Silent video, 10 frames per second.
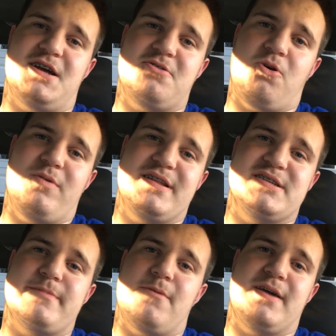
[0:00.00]
I don't know what it
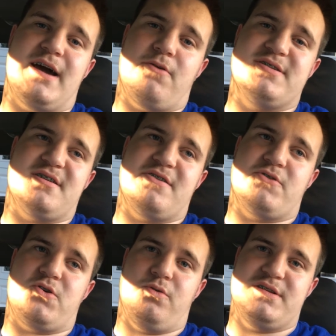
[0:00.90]
is about me. I always thought they were
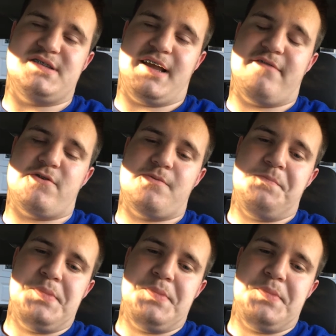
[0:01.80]
the coolest thing ever.